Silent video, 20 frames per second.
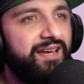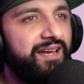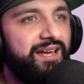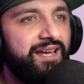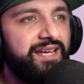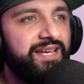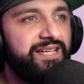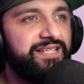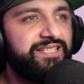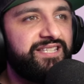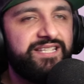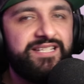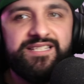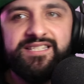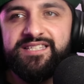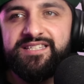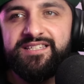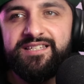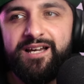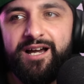is
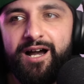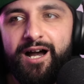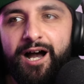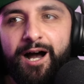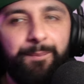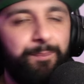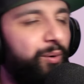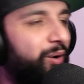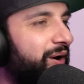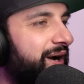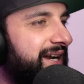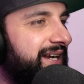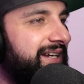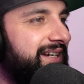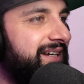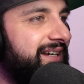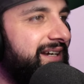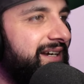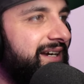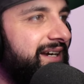this a point
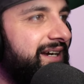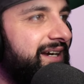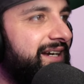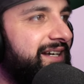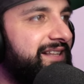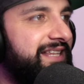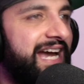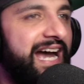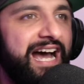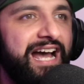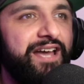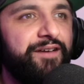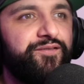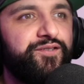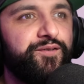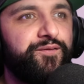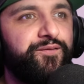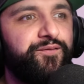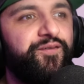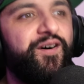that I have
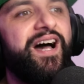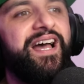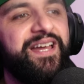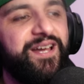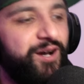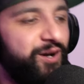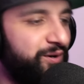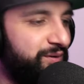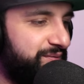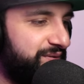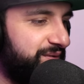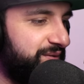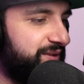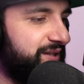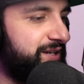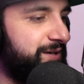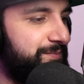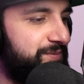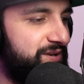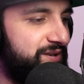to fight over the
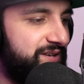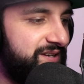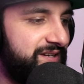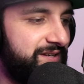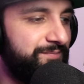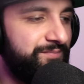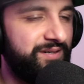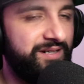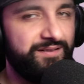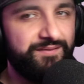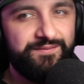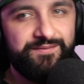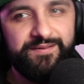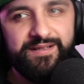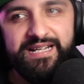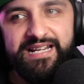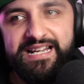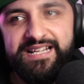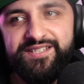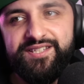community, bruv?
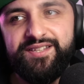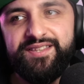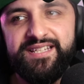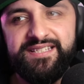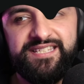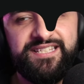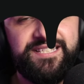So this is